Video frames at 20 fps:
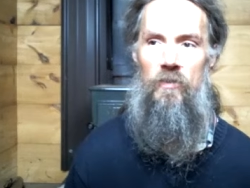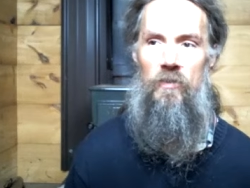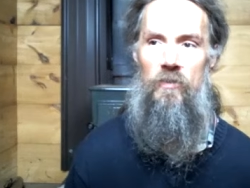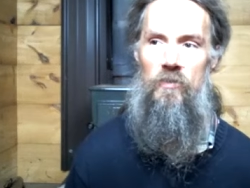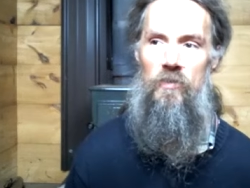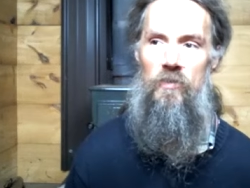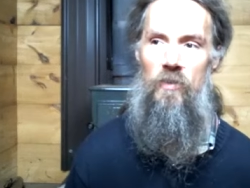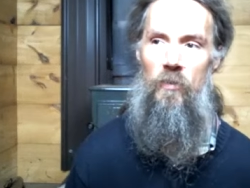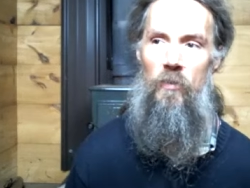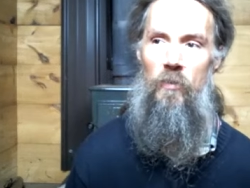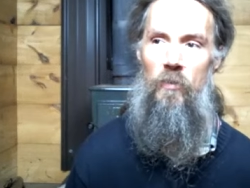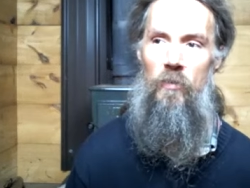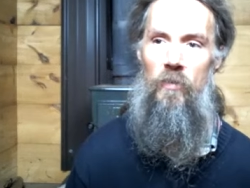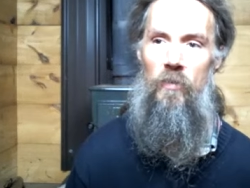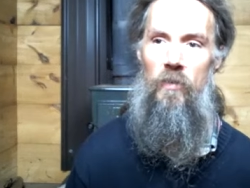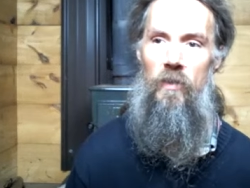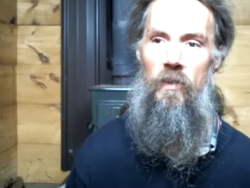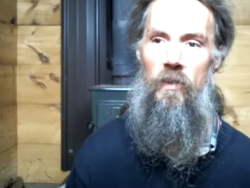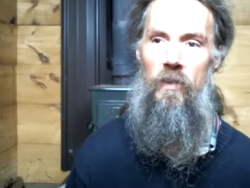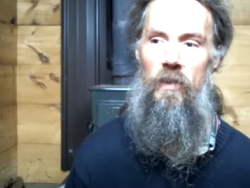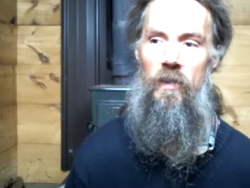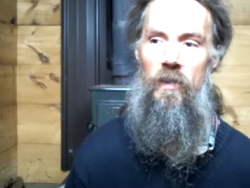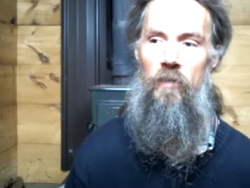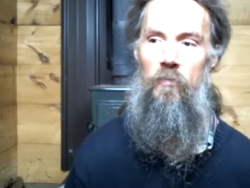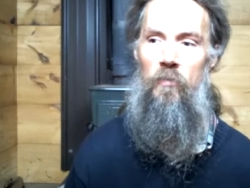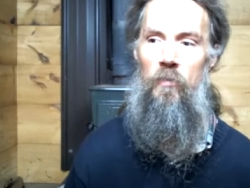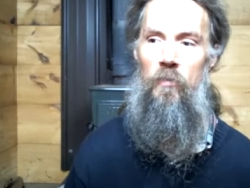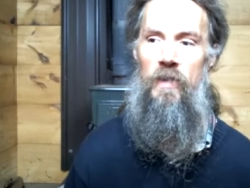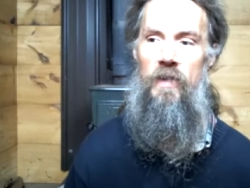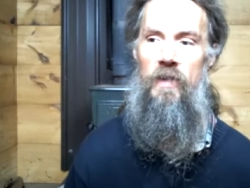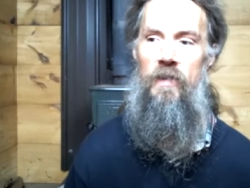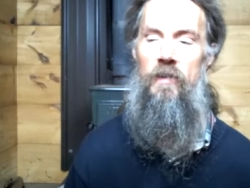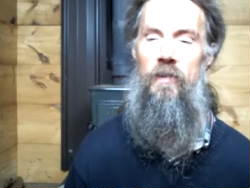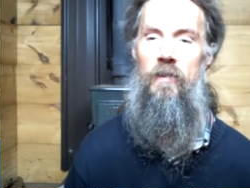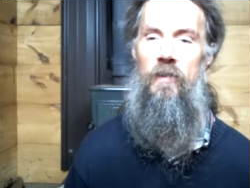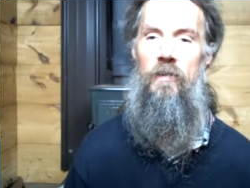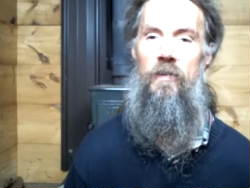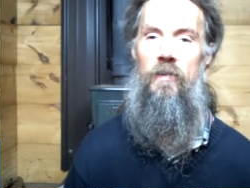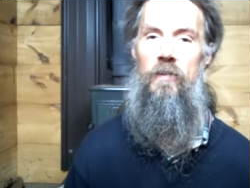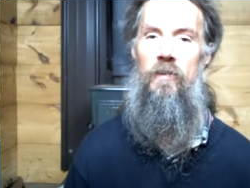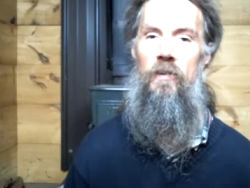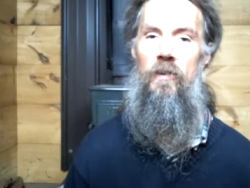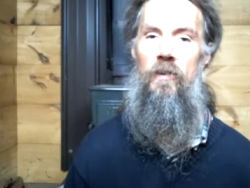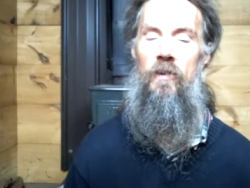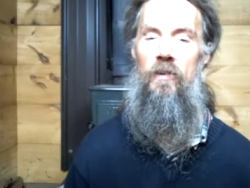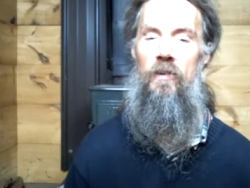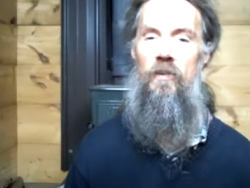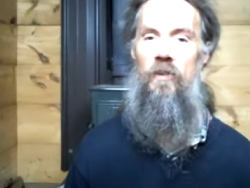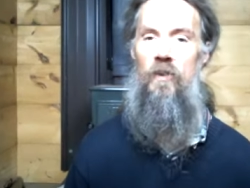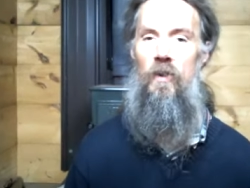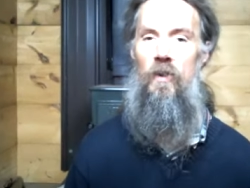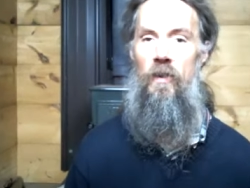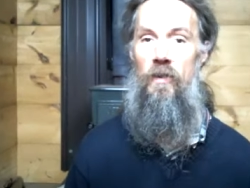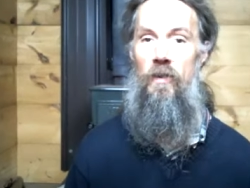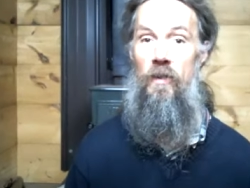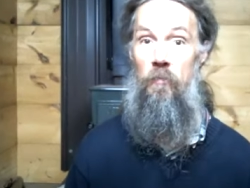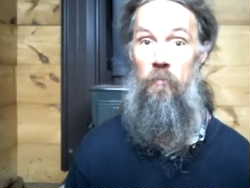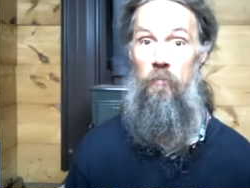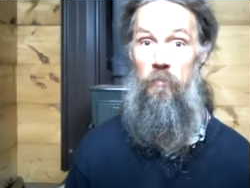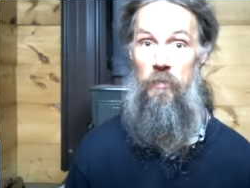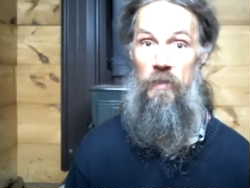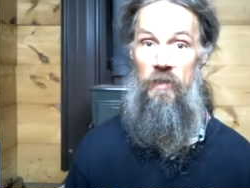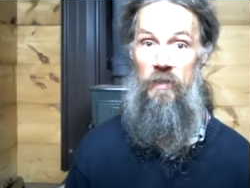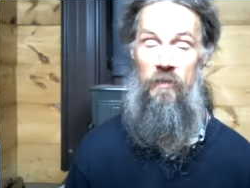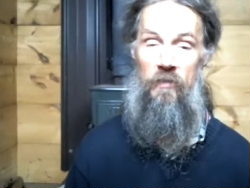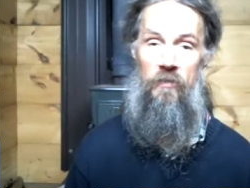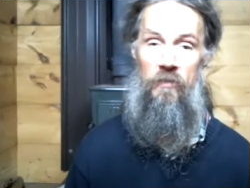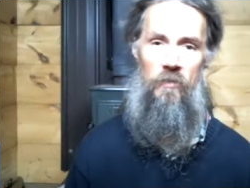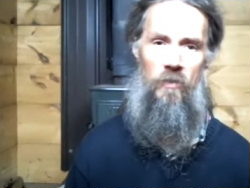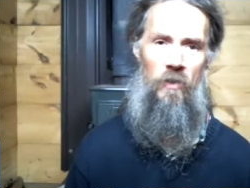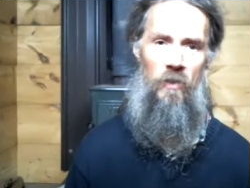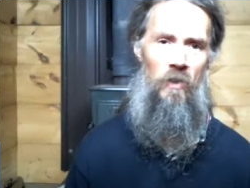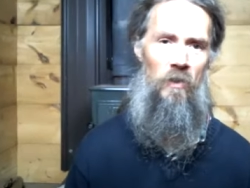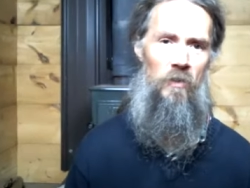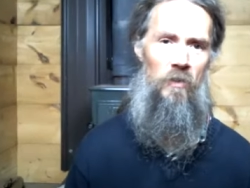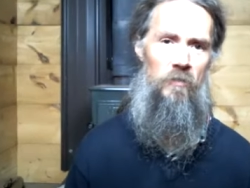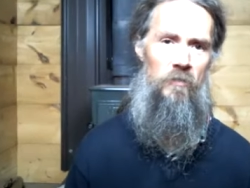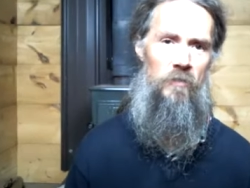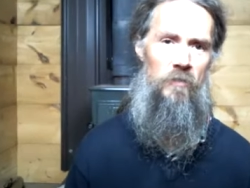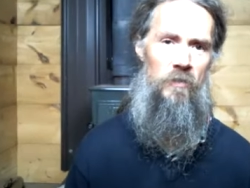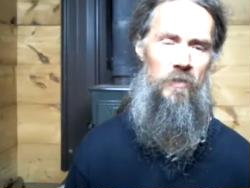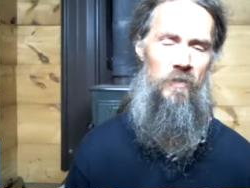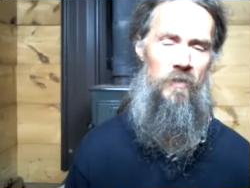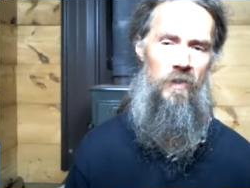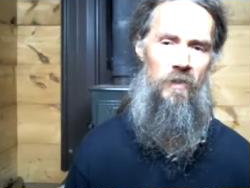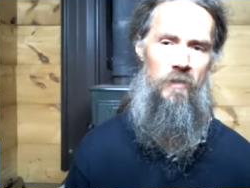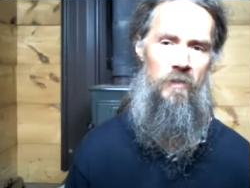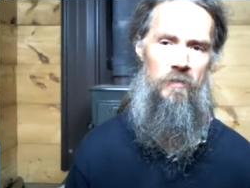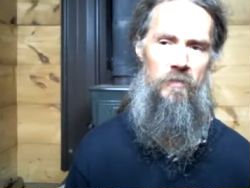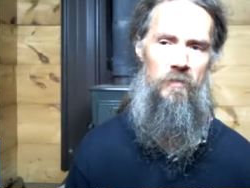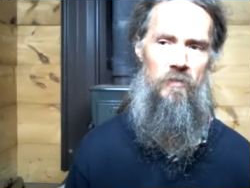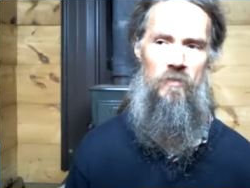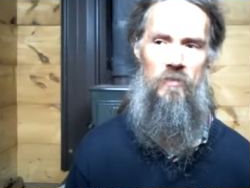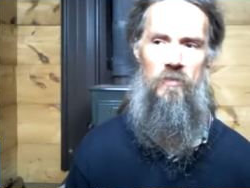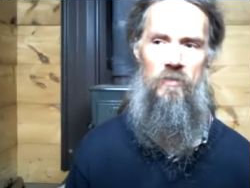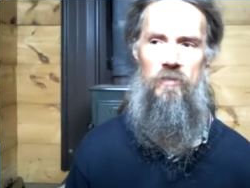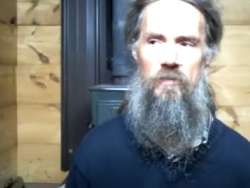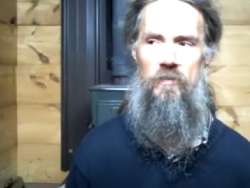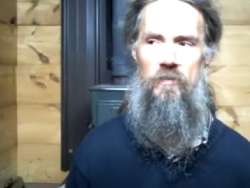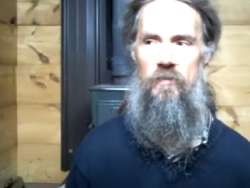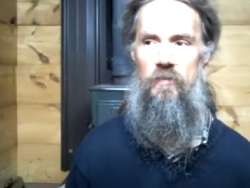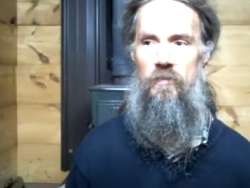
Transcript: so if we are caught up in all of the things,